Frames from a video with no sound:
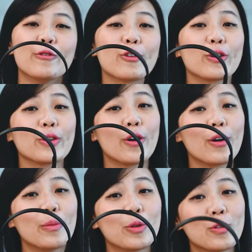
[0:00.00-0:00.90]
for
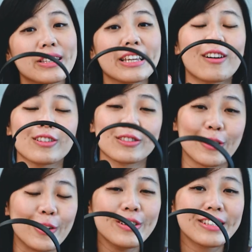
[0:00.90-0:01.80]
your music or
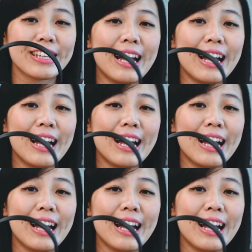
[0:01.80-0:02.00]
songs.